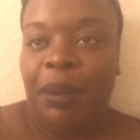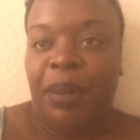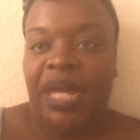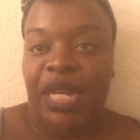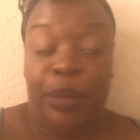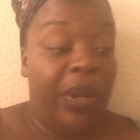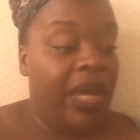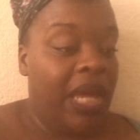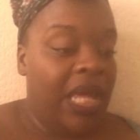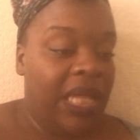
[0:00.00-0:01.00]
But anyway,
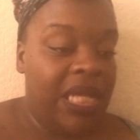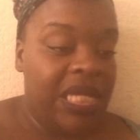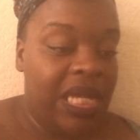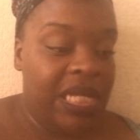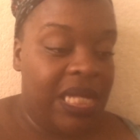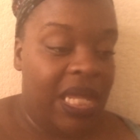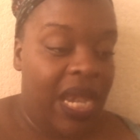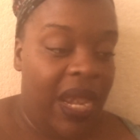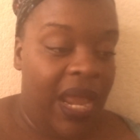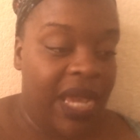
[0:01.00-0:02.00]
let's get to
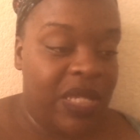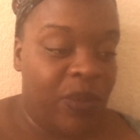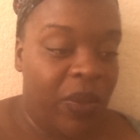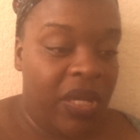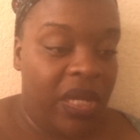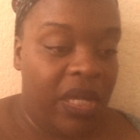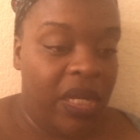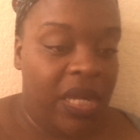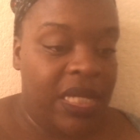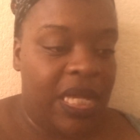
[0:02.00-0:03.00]
the next
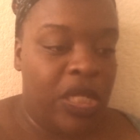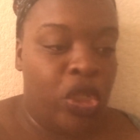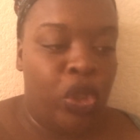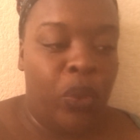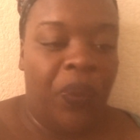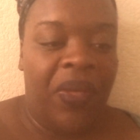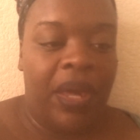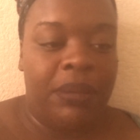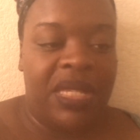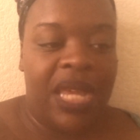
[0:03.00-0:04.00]
one. It says, do you
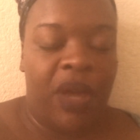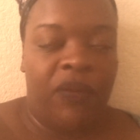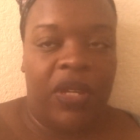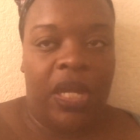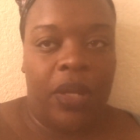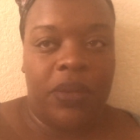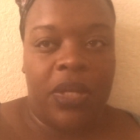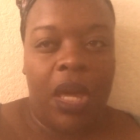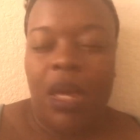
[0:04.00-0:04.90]
thumbs down videos?